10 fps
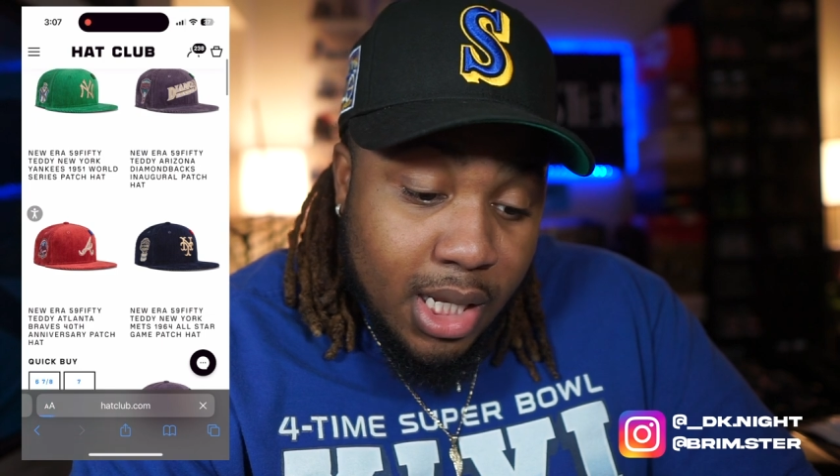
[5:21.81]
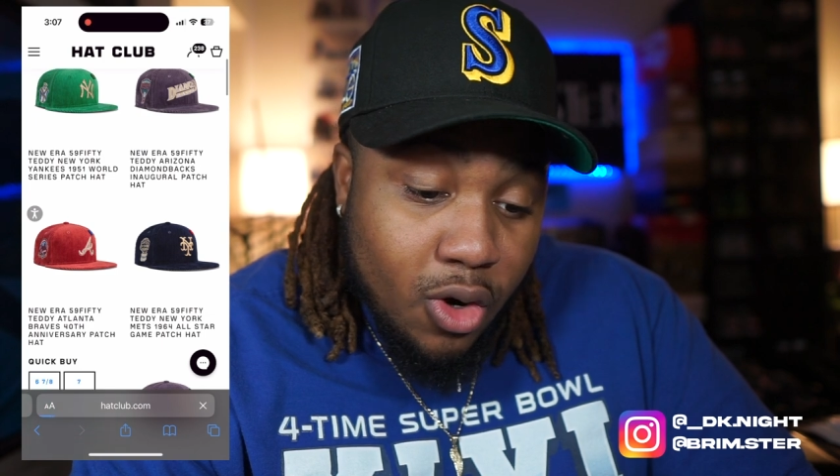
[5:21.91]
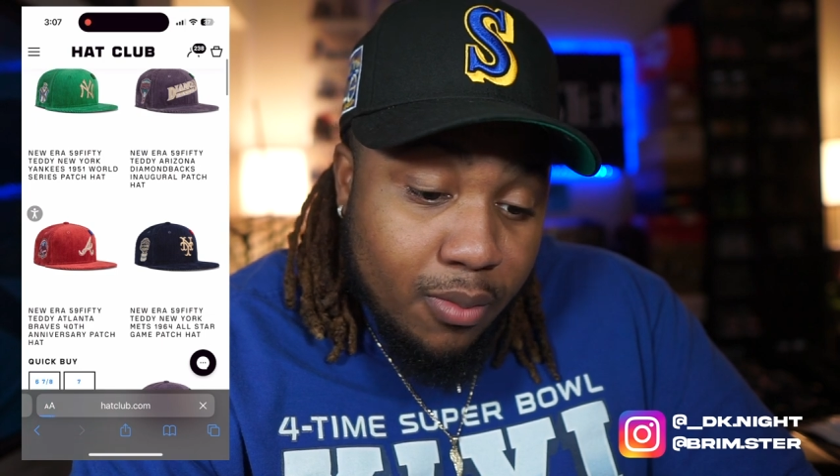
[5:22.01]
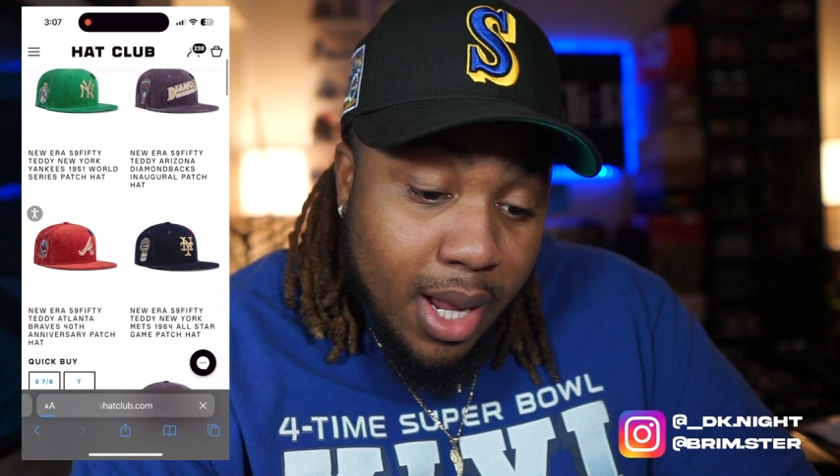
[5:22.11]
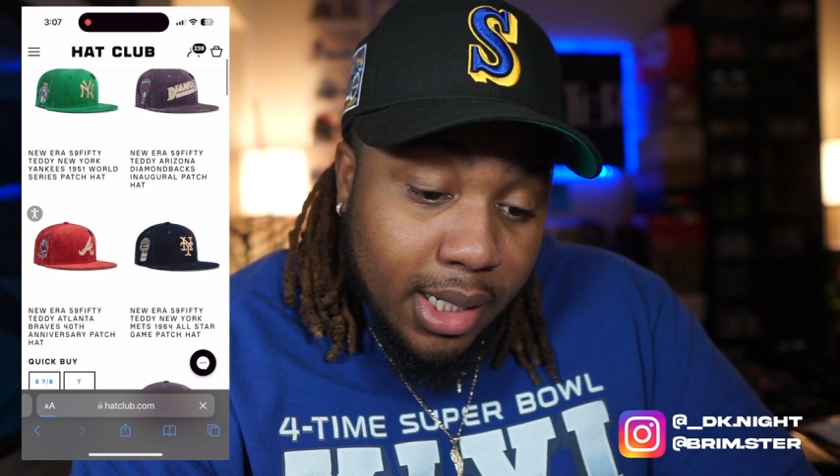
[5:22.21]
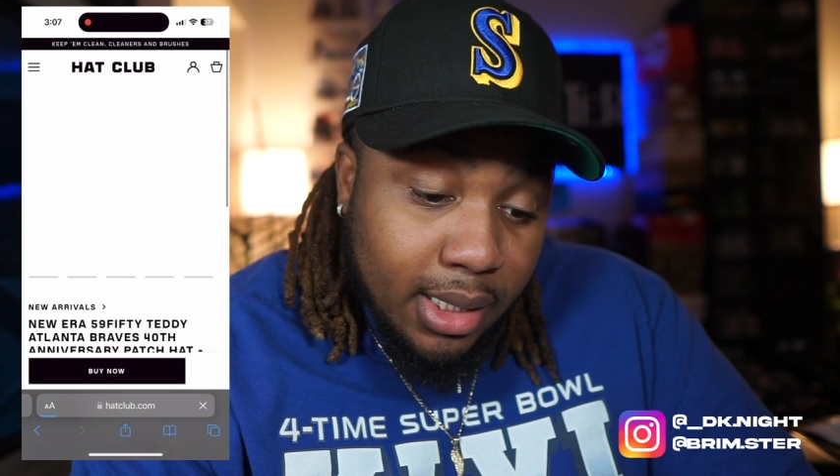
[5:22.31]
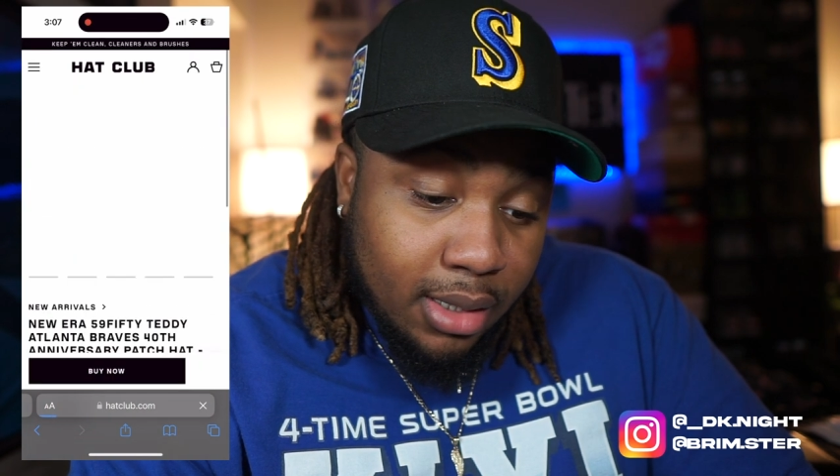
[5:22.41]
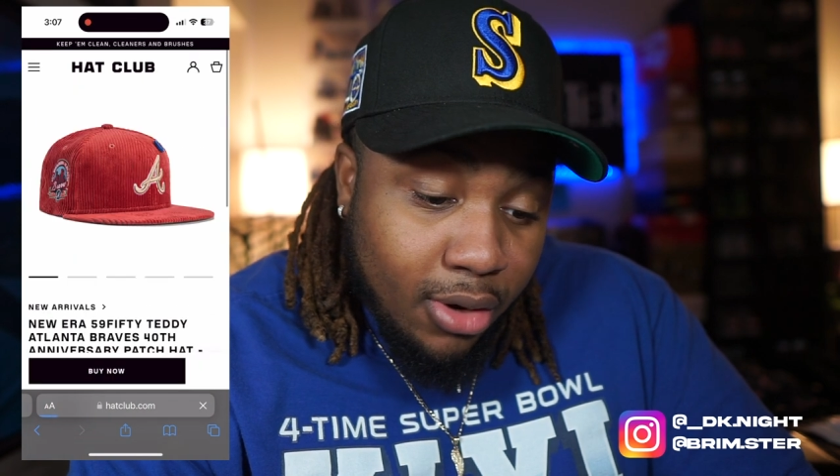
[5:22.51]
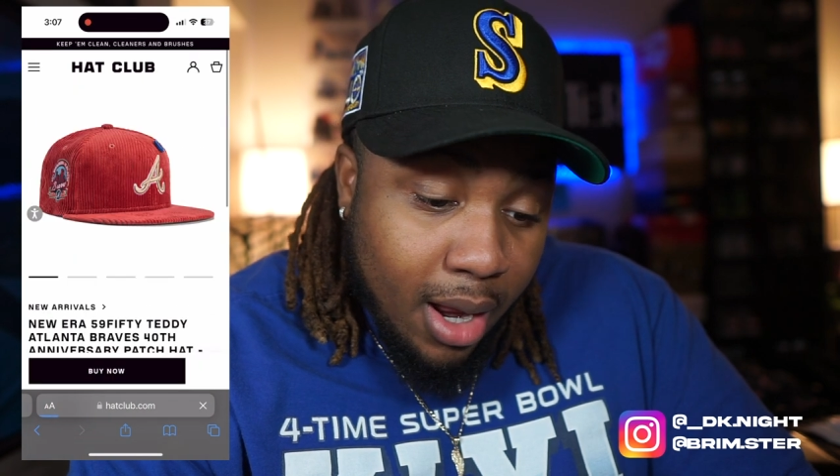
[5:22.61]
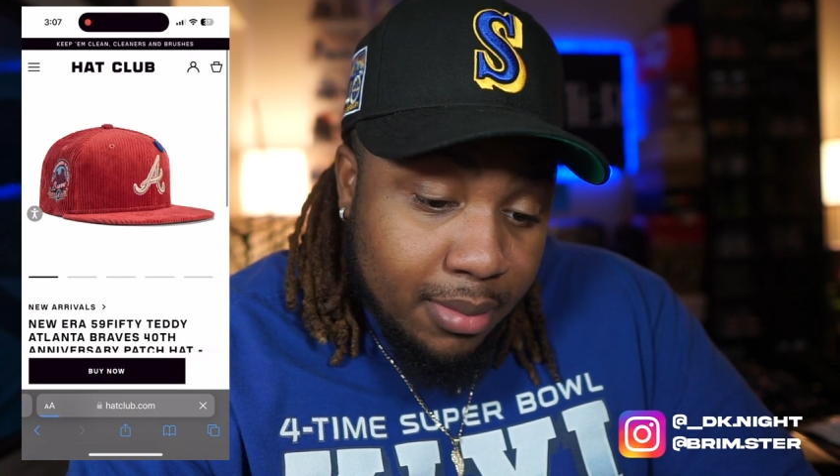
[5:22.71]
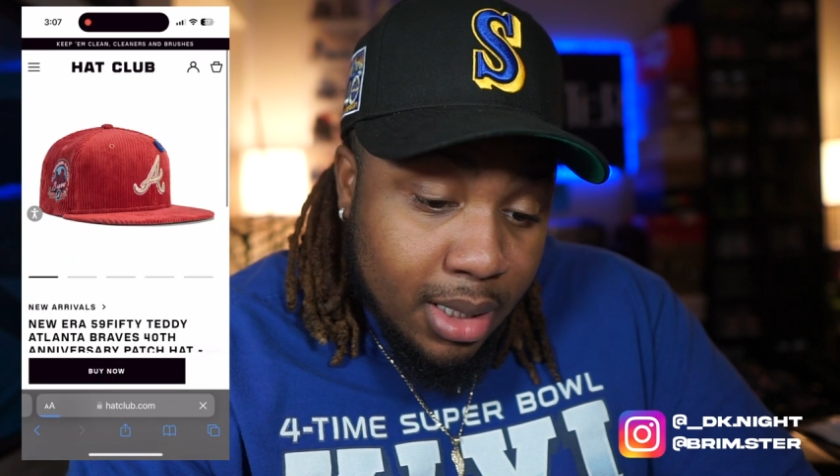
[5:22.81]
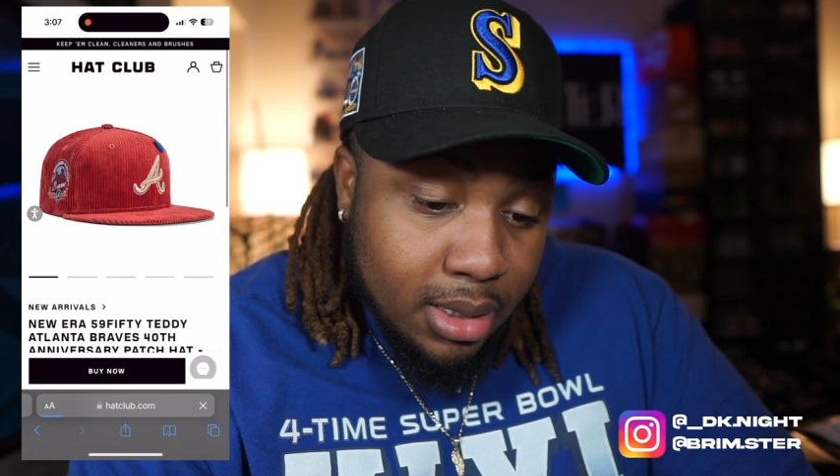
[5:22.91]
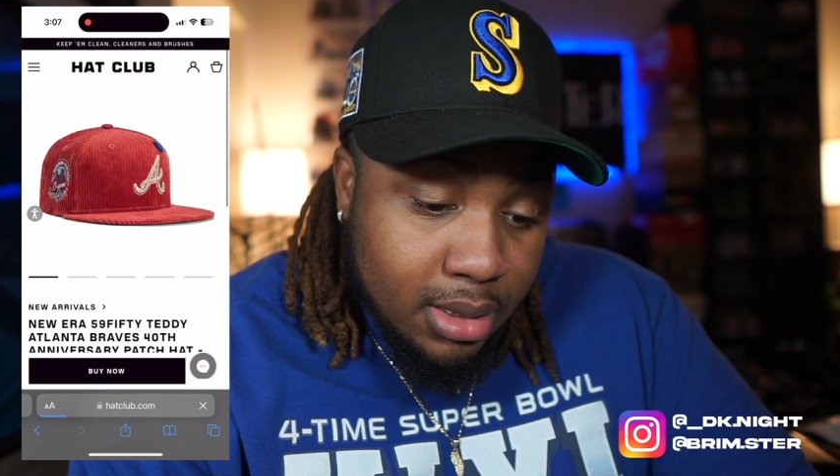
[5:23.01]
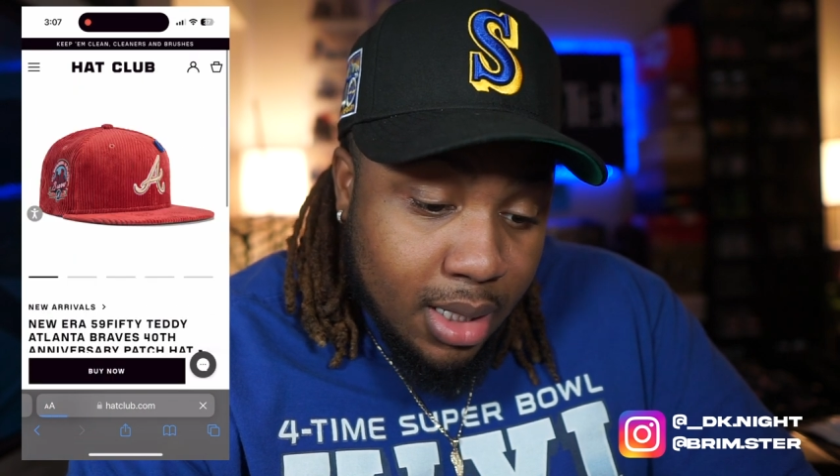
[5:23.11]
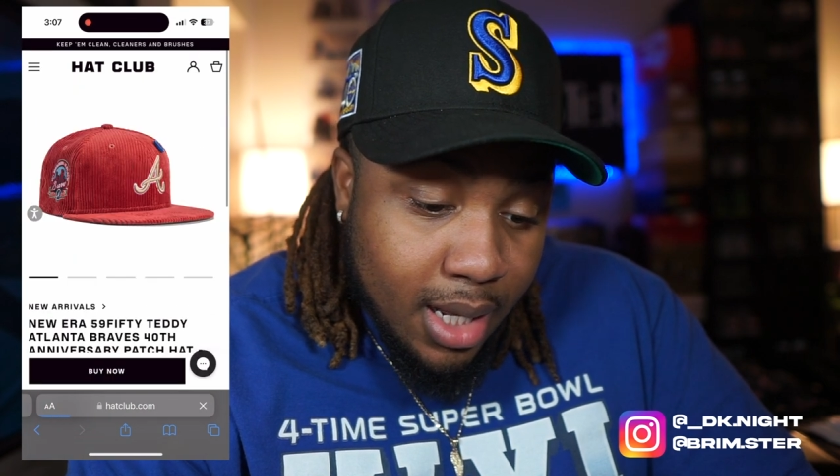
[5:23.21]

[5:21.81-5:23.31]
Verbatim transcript: go back and grab this.